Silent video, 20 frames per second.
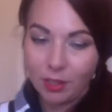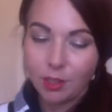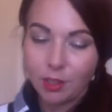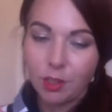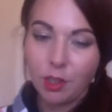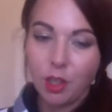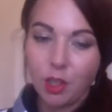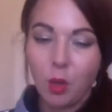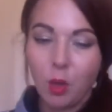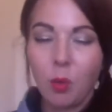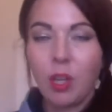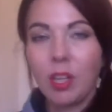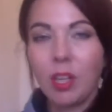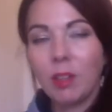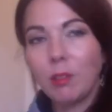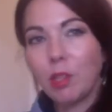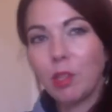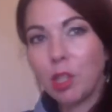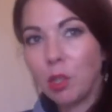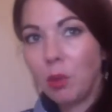So you don't want to go
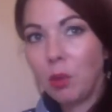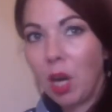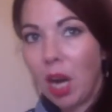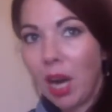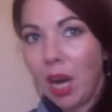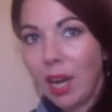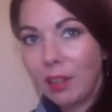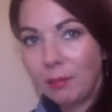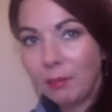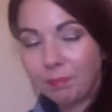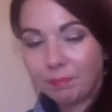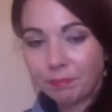too hot,